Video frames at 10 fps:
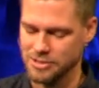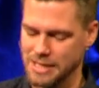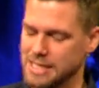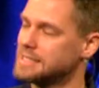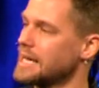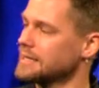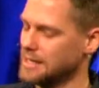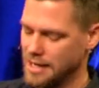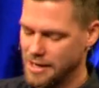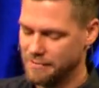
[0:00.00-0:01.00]
and that death
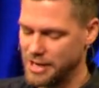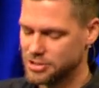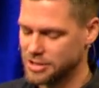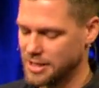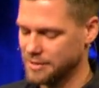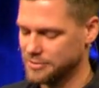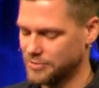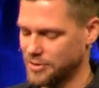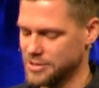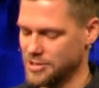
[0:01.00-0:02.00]
eventually comes
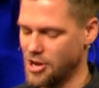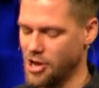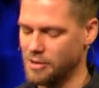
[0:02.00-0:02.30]
for us all.